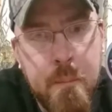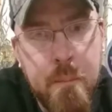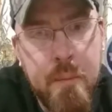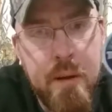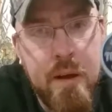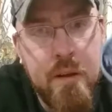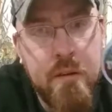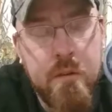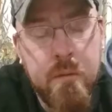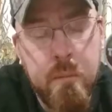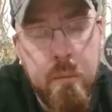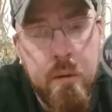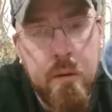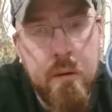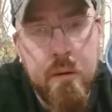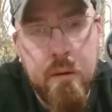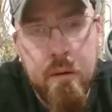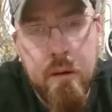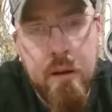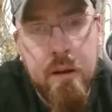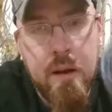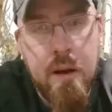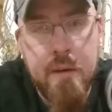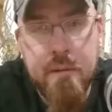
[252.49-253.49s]
best
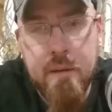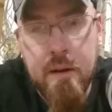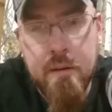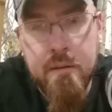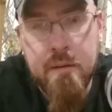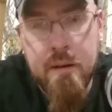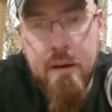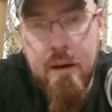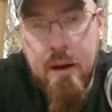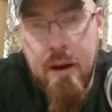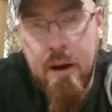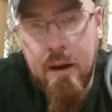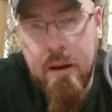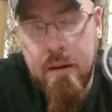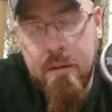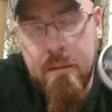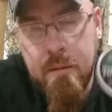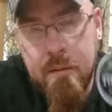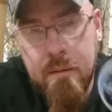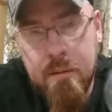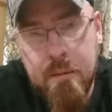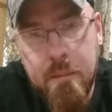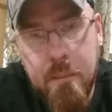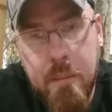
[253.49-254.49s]
wintergreen I've ever had
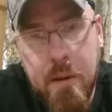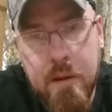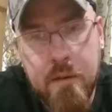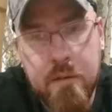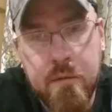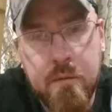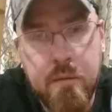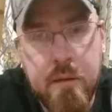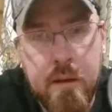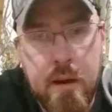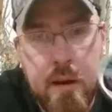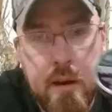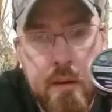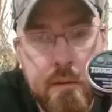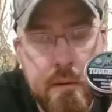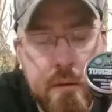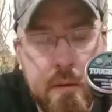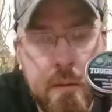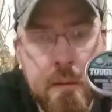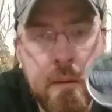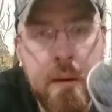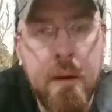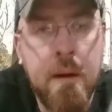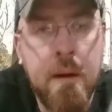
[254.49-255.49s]
best
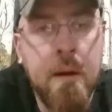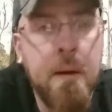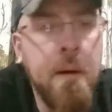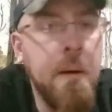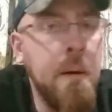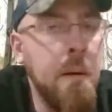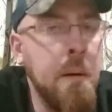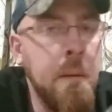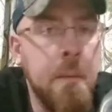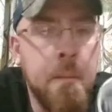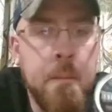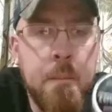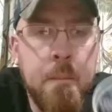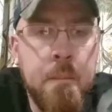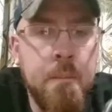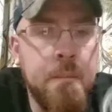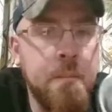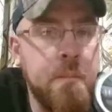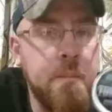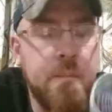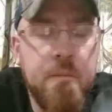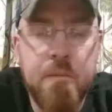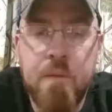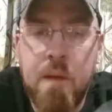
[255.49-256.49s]
flavor
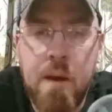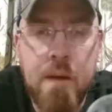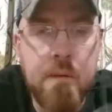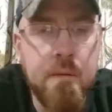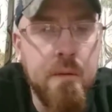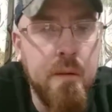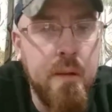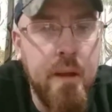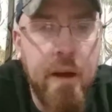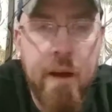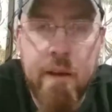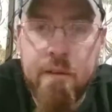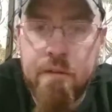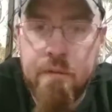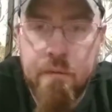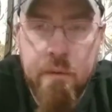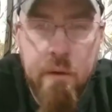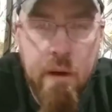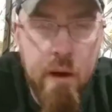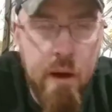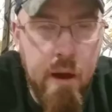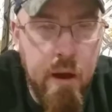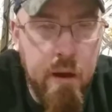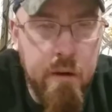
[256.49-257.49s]
flavor lasts
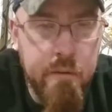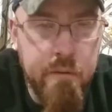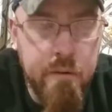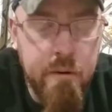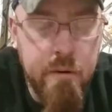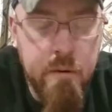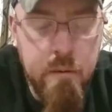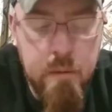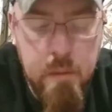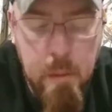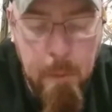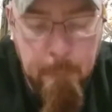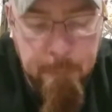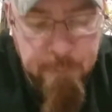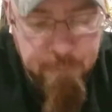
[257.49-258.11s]
forever